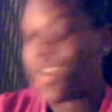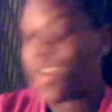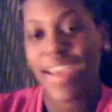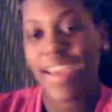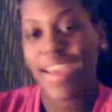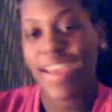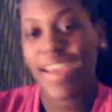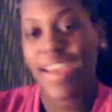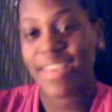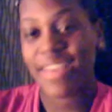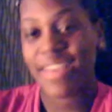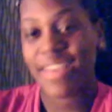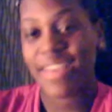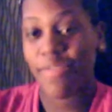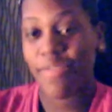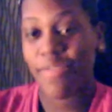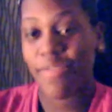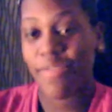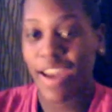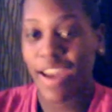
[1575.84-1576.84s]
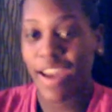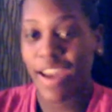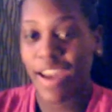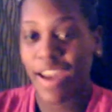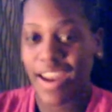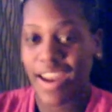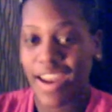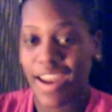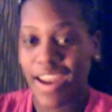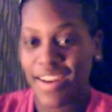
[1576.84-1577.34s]
at 10:49.
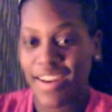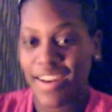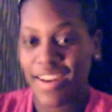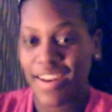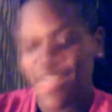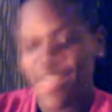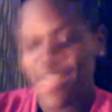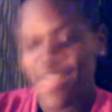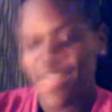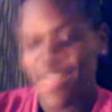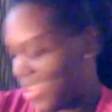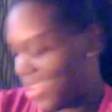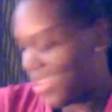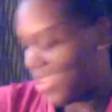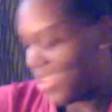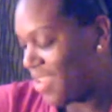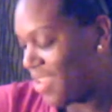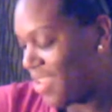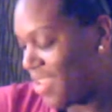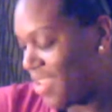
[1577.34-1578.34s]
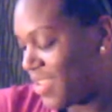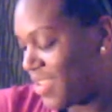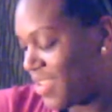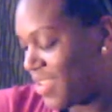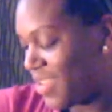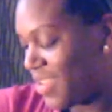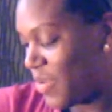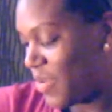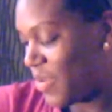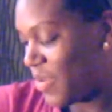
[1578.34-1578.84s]
So
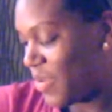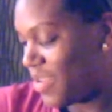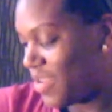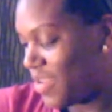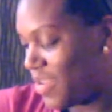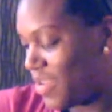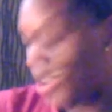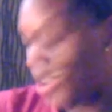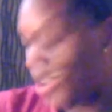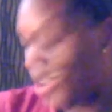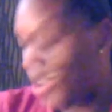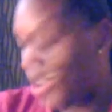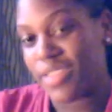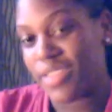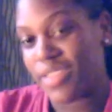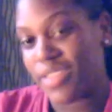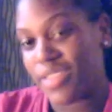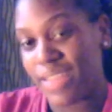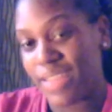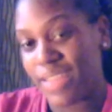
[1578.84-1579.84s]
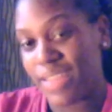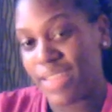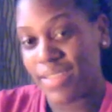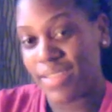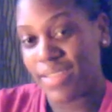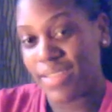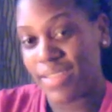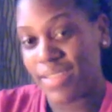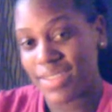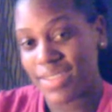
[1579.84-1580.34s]
all those
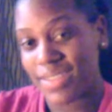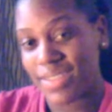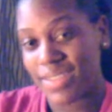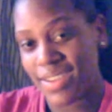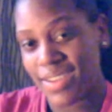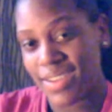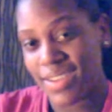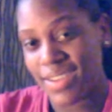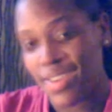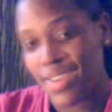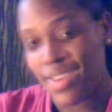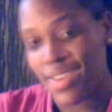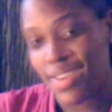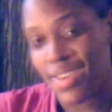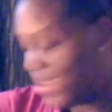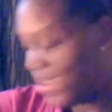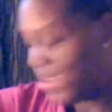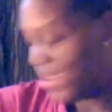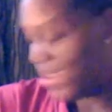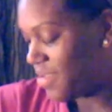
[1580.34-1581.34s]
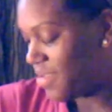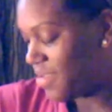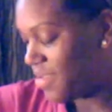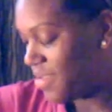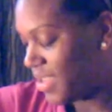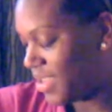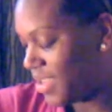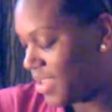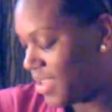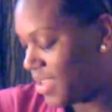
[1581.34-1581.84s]
7s is
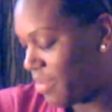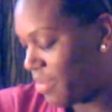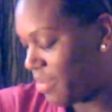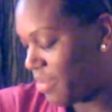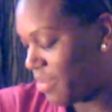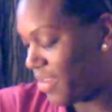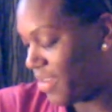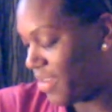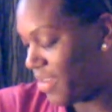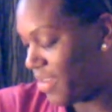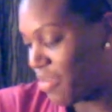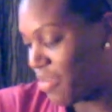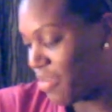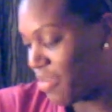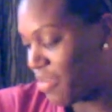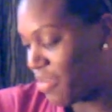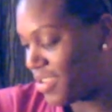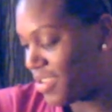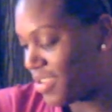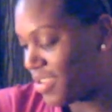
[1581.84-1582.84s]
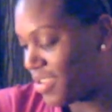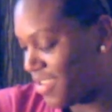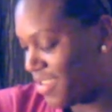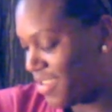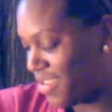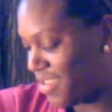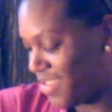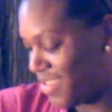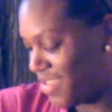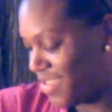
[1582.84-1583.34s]
the perfect number. So
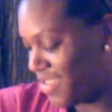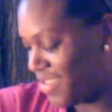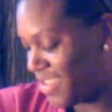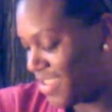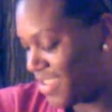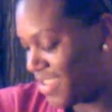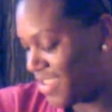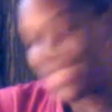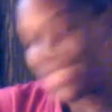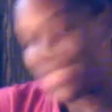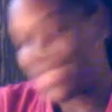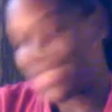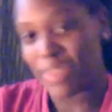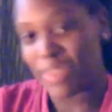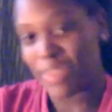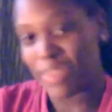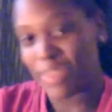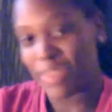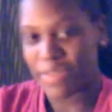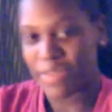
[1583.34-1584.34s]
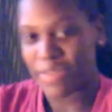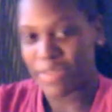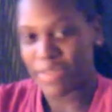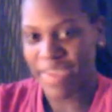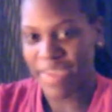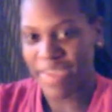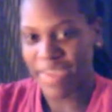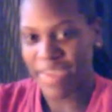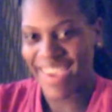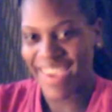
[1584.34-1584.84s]
she's a special
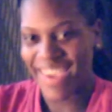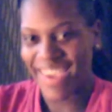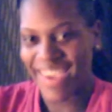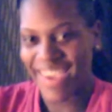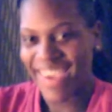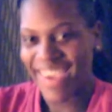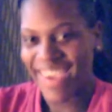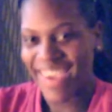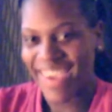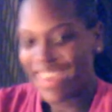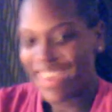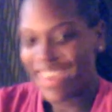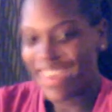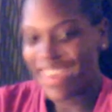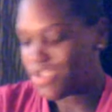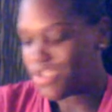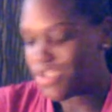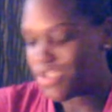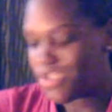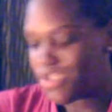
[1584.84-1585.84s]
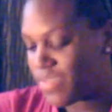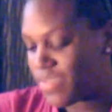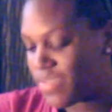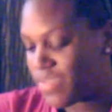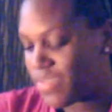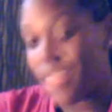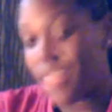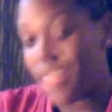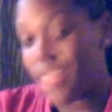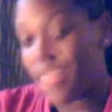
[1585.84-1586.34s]
baby.
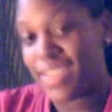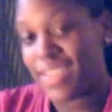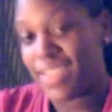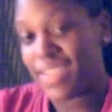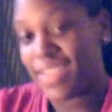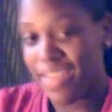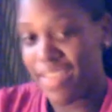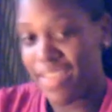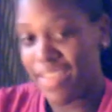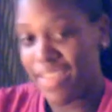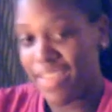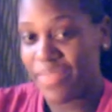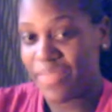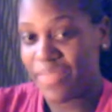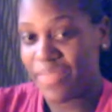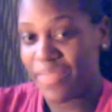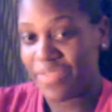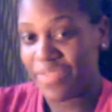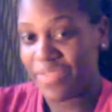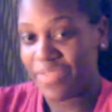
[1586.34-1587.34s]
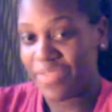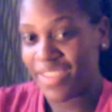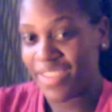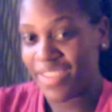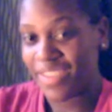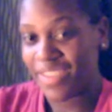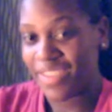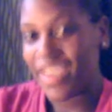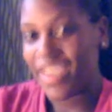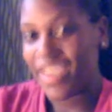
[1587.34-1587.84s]
7, 7,
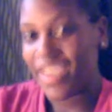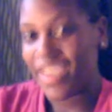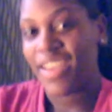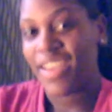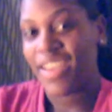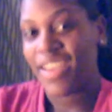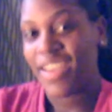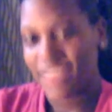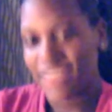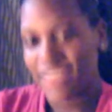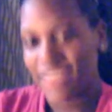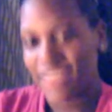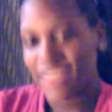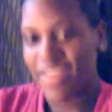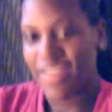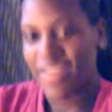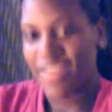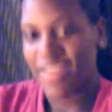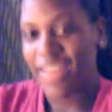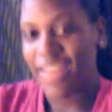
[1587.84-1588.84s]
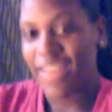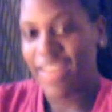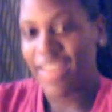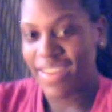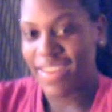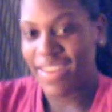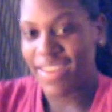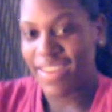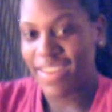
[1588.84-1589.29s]
7, 11